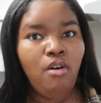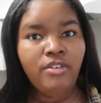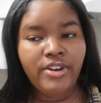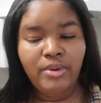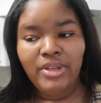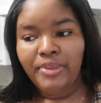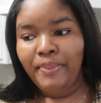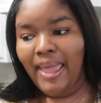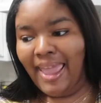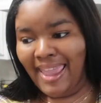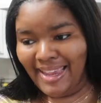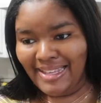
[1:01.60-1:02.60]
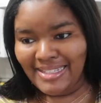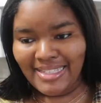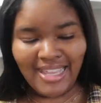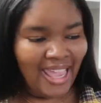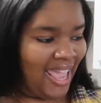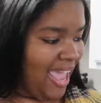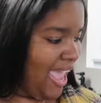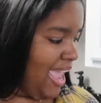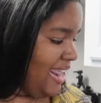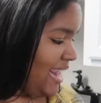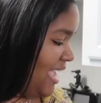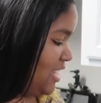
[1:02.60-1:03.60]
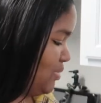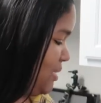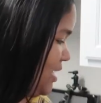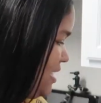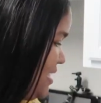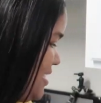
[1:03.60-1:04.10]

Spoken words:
over it with paint, and as you can